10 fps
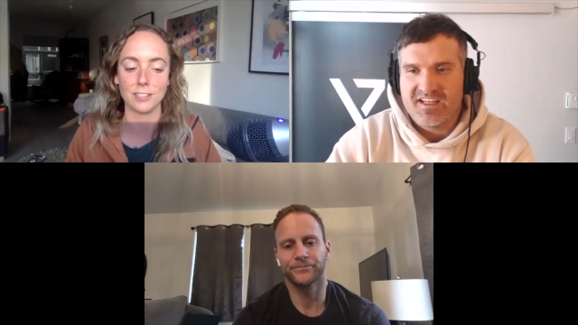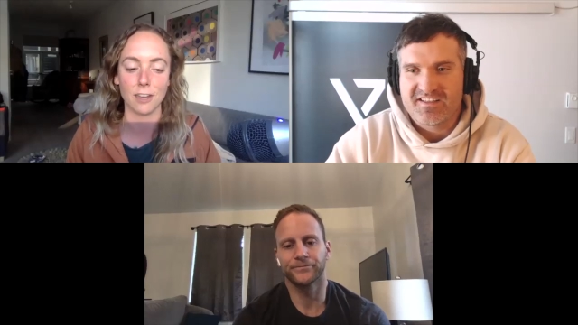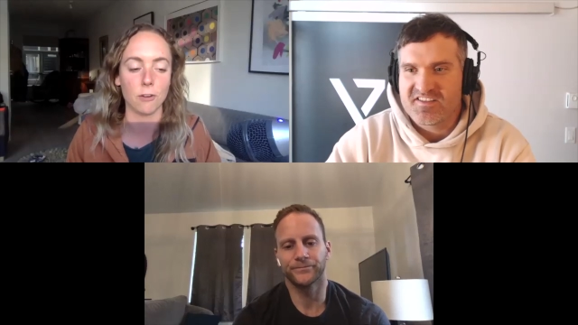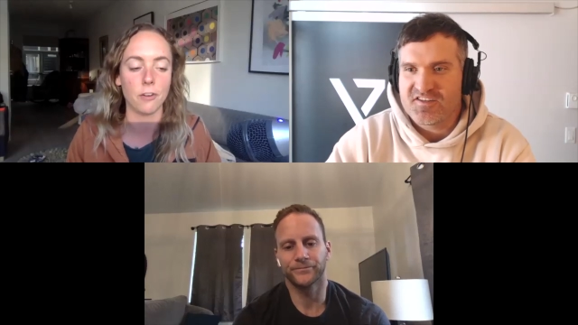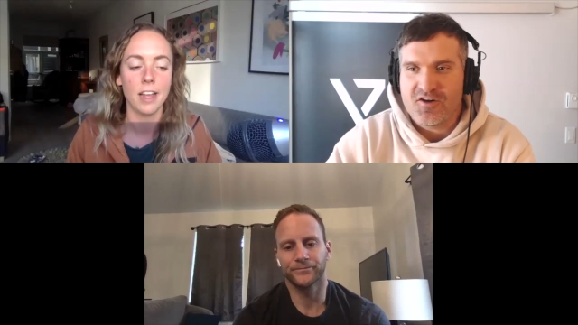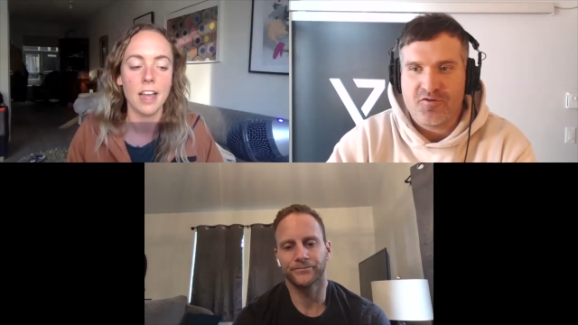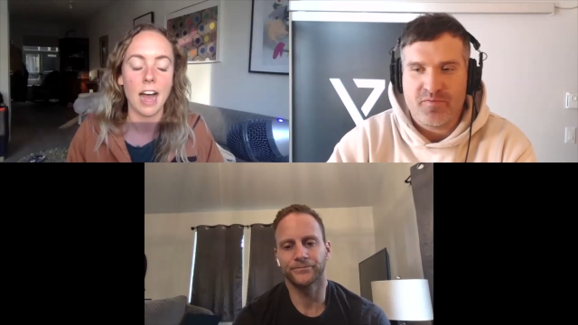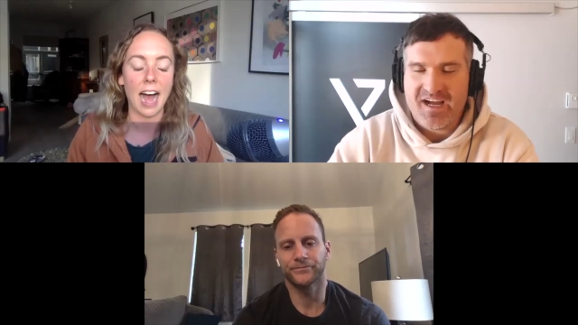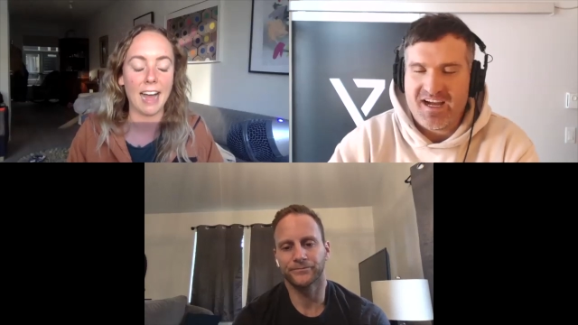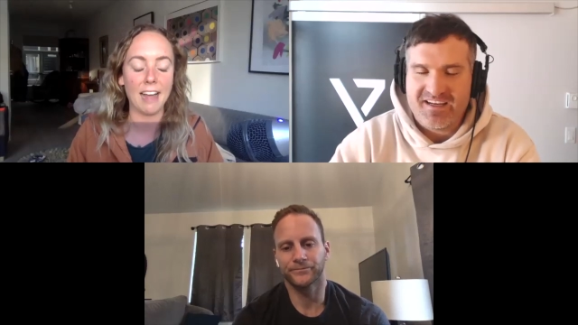Speaker 1: So it's so
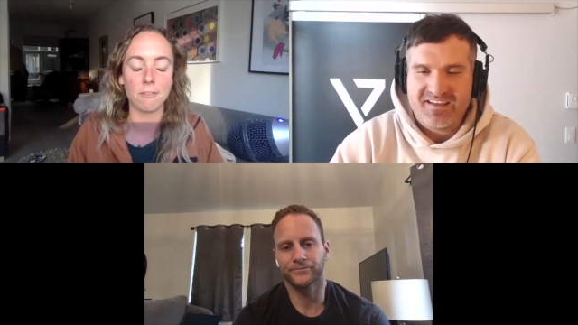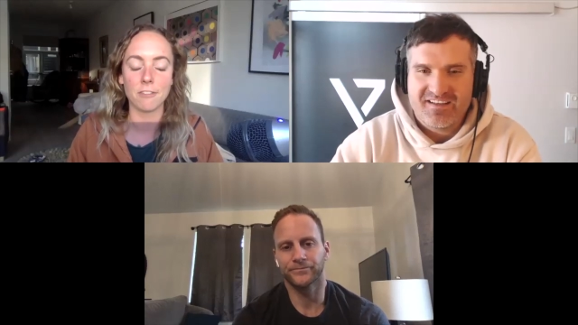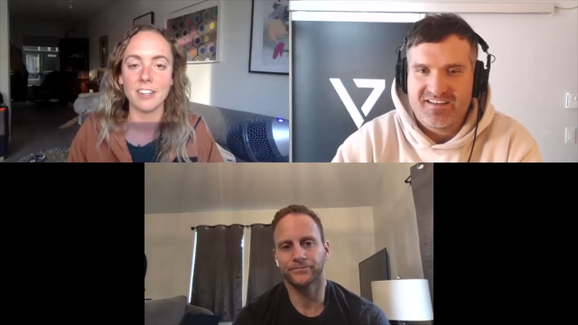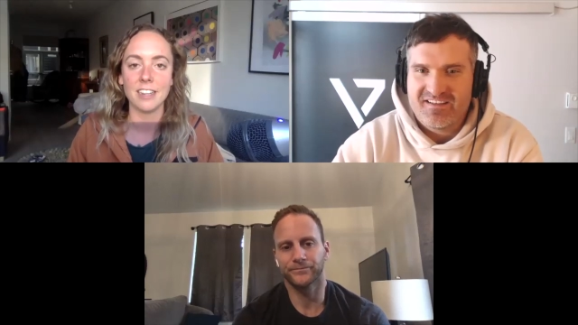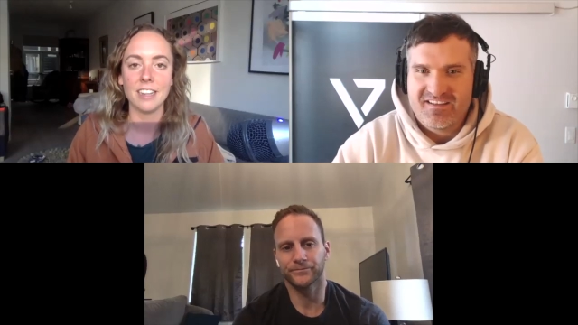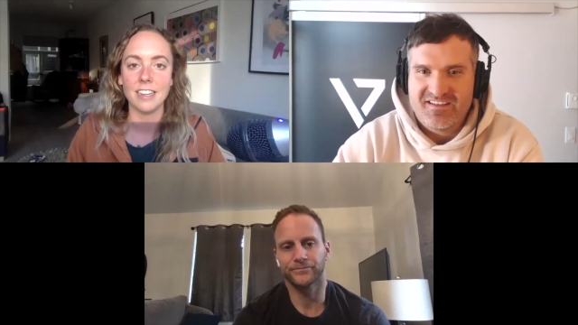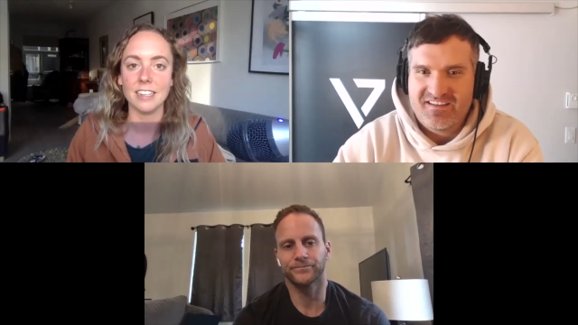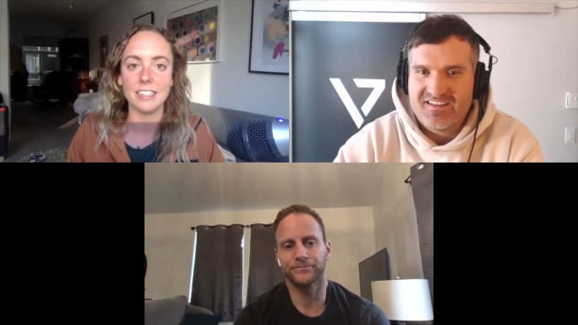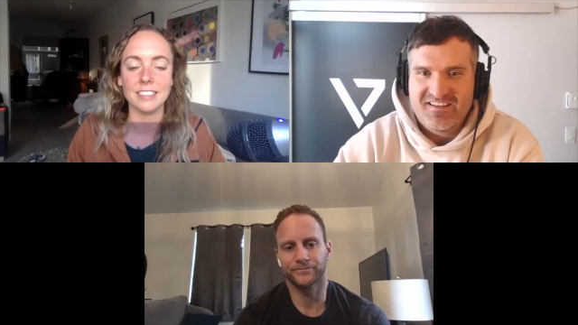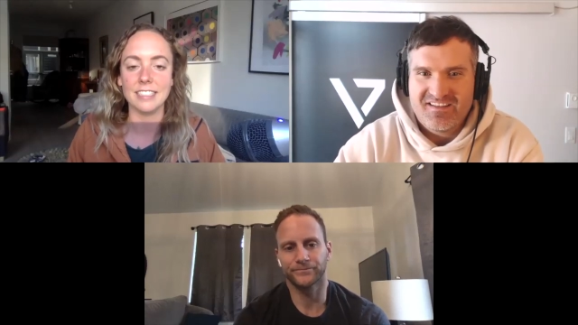bad. I,
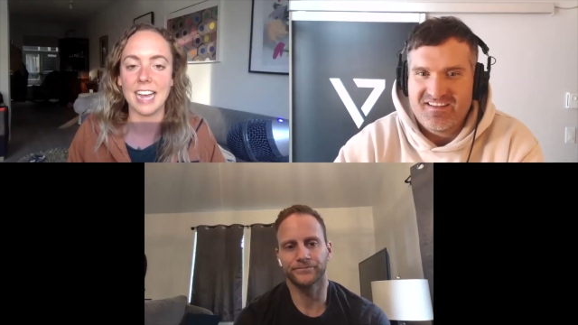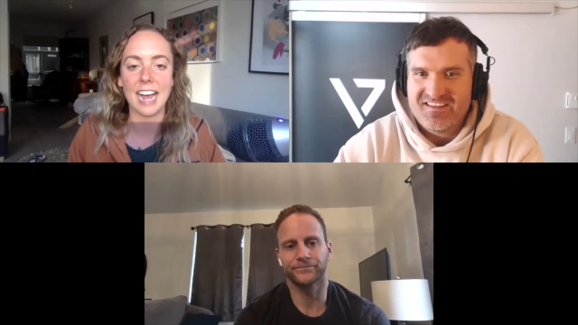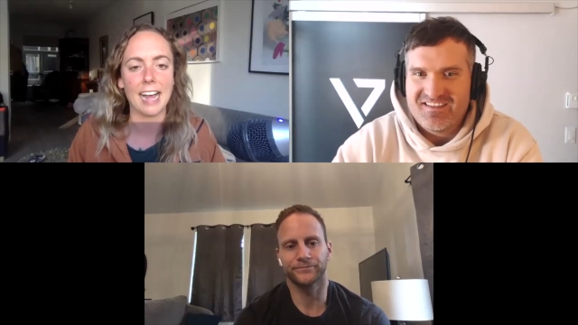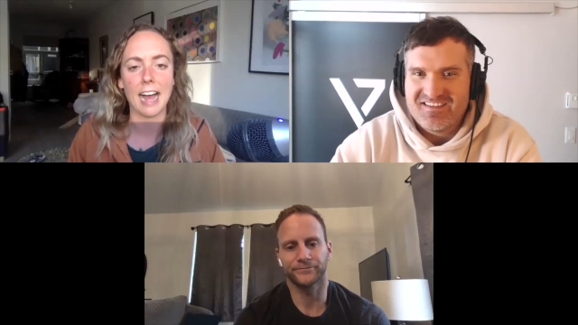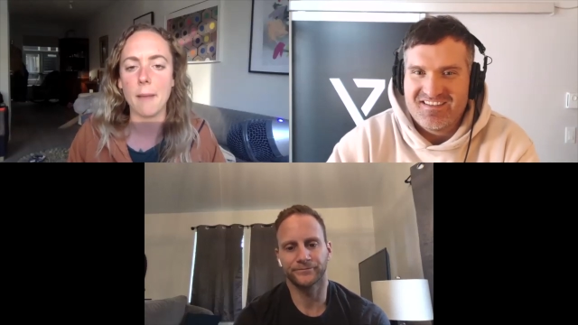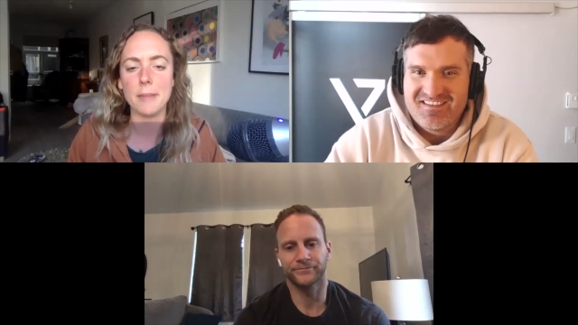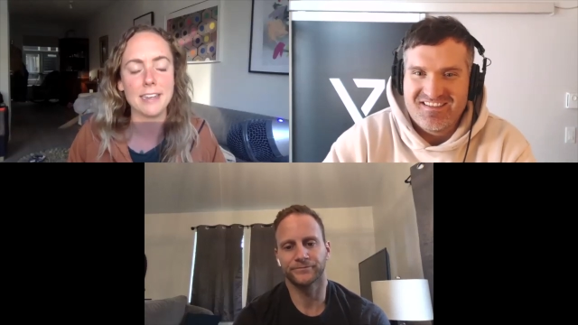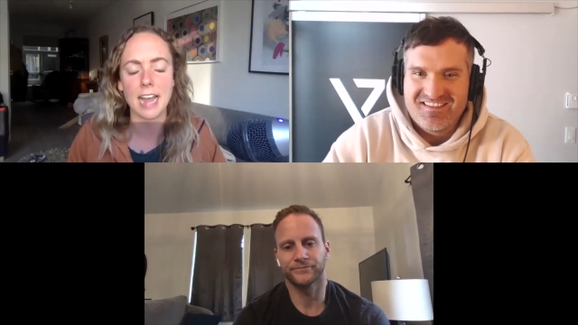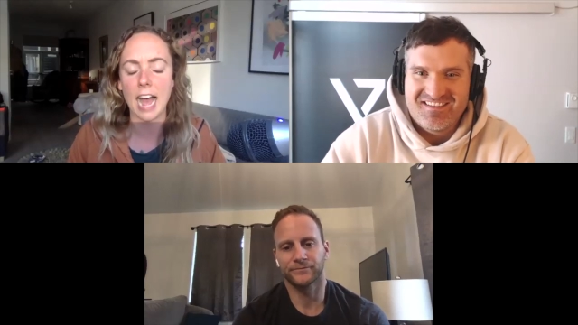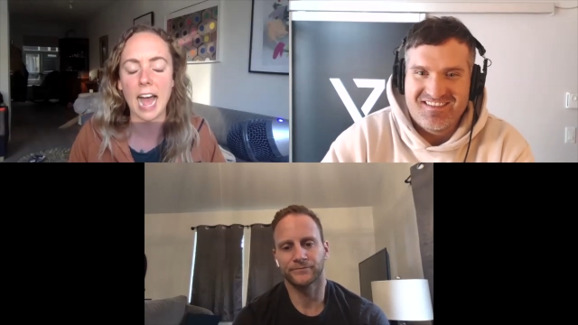yeah, I
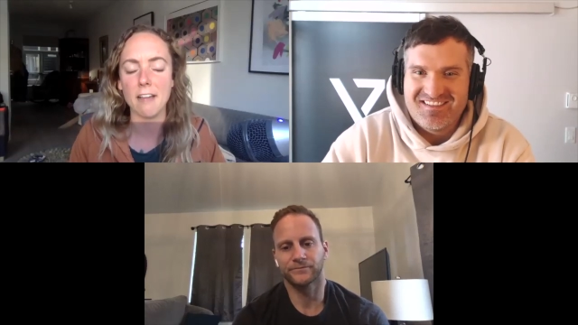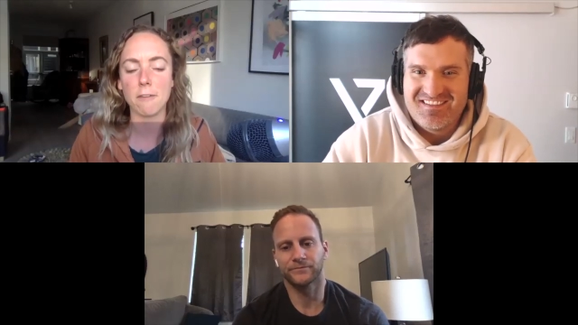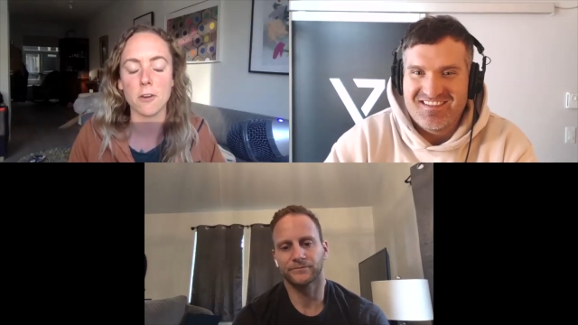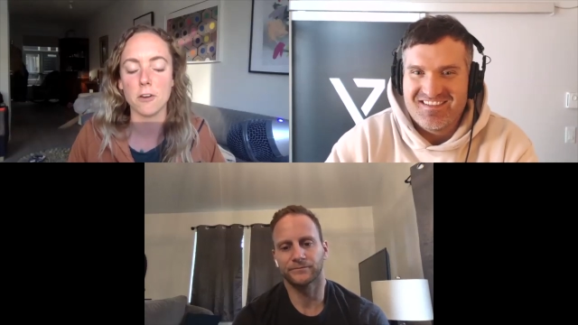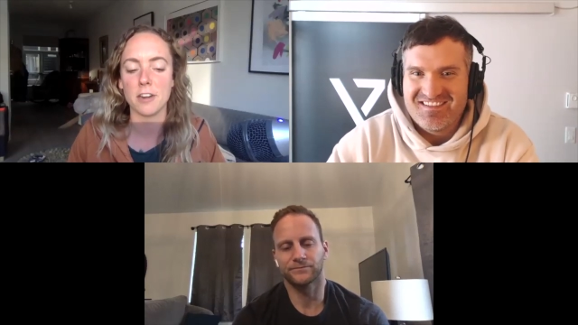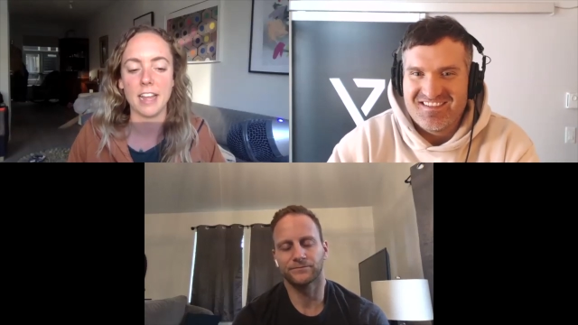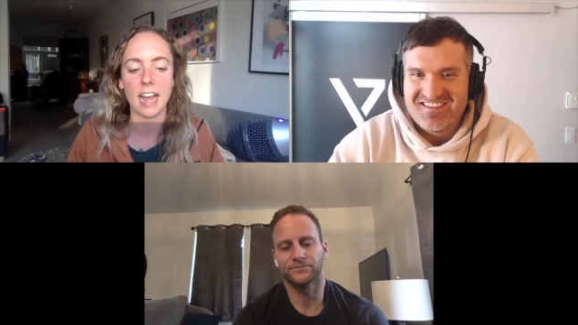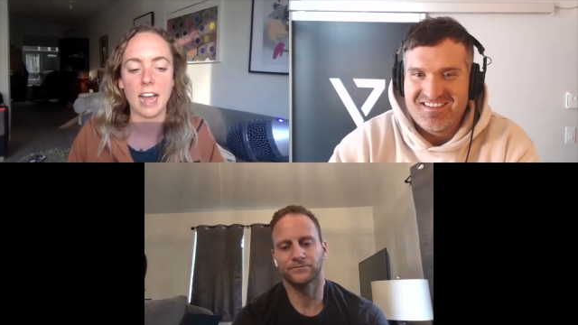mean, I've heard,